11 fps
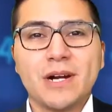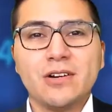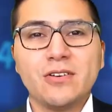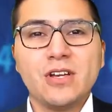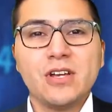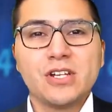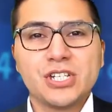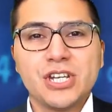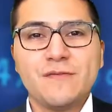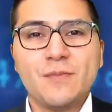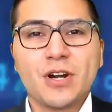Zambrano,
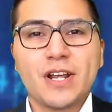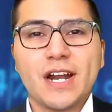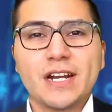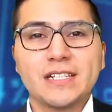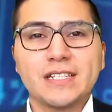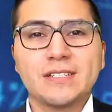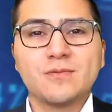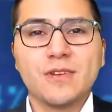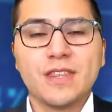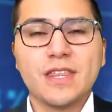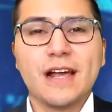Chief Market Analyst
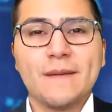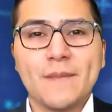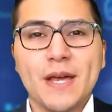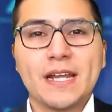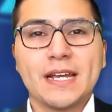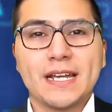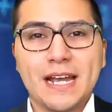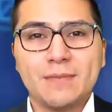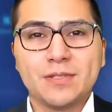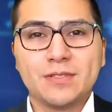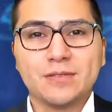with Amana
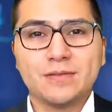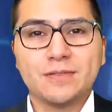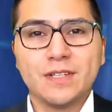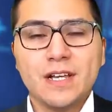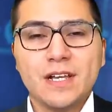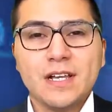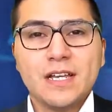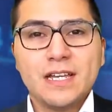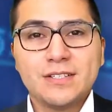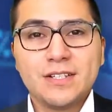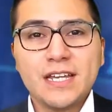Capital.
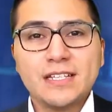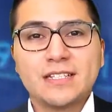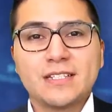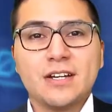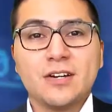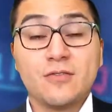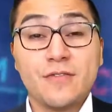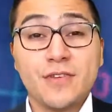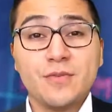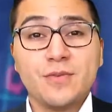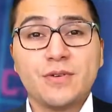In today's
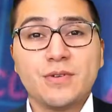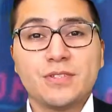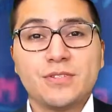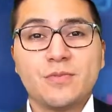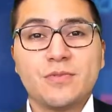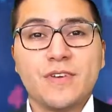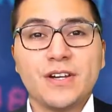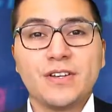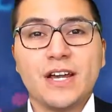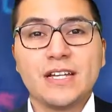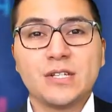overview, we're going to provide you
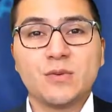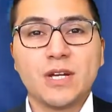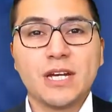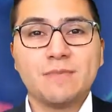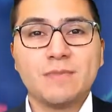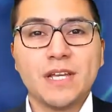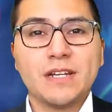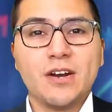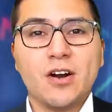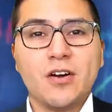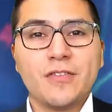guys a quick update
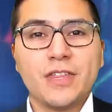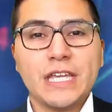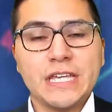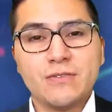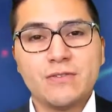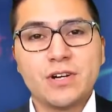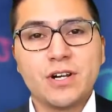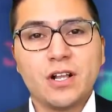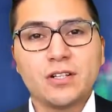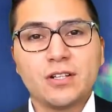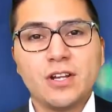on the euro
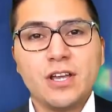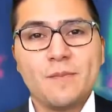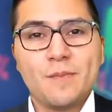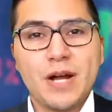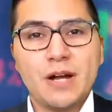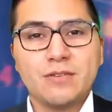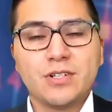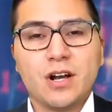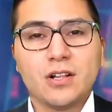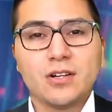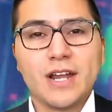dollar, pound
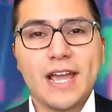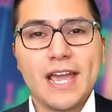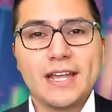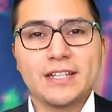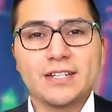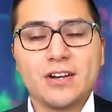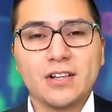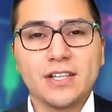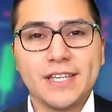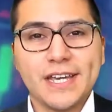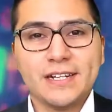dollar, and the
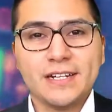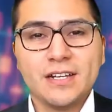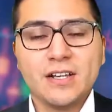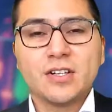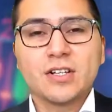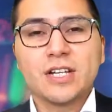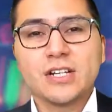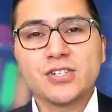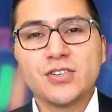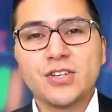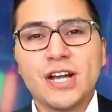dollar yen. I'm gonna
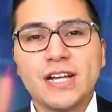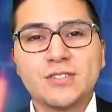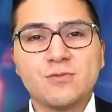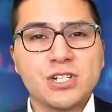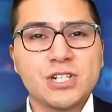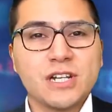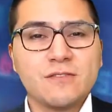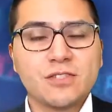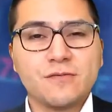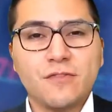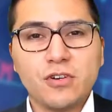show you guys which
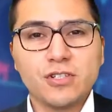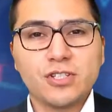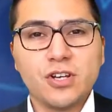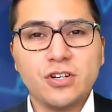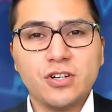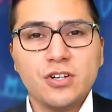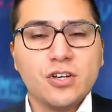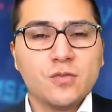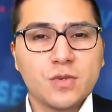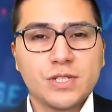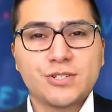levels to focus on,
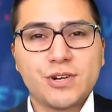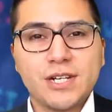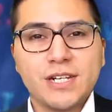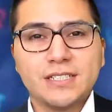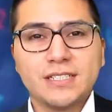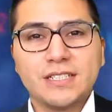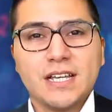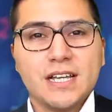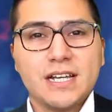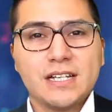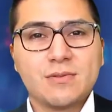what the trend is,
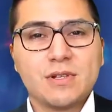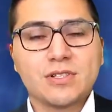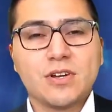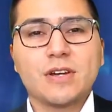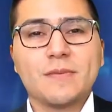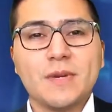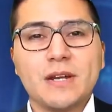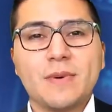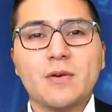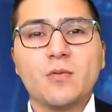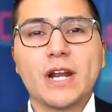and as well talk a bit
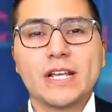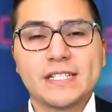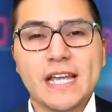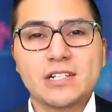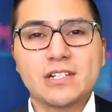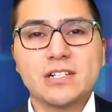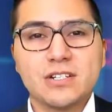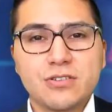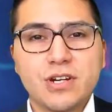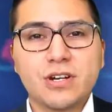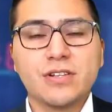about what has actually
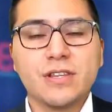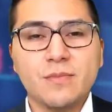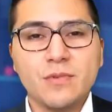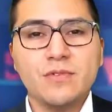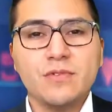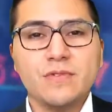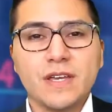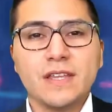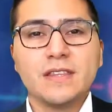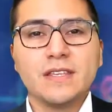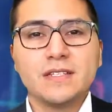triggered the move
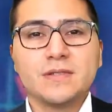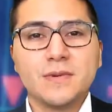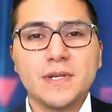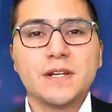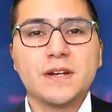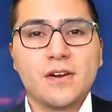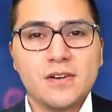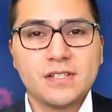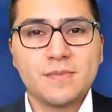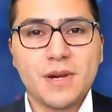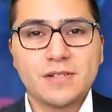in these three
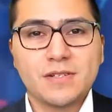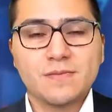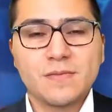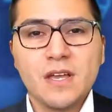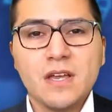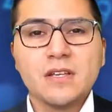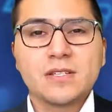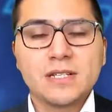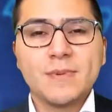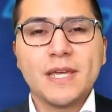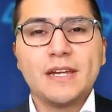currency pairs. So
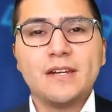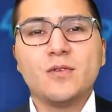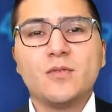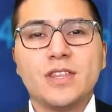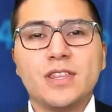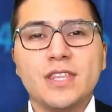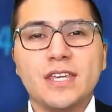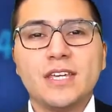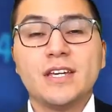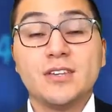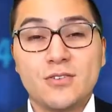let's begin with
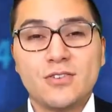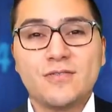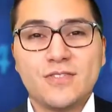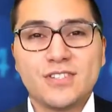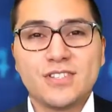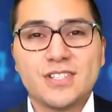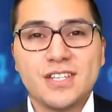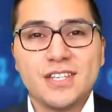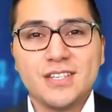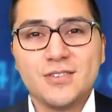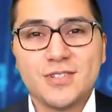the euro versus
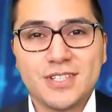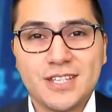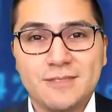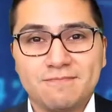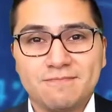the USD.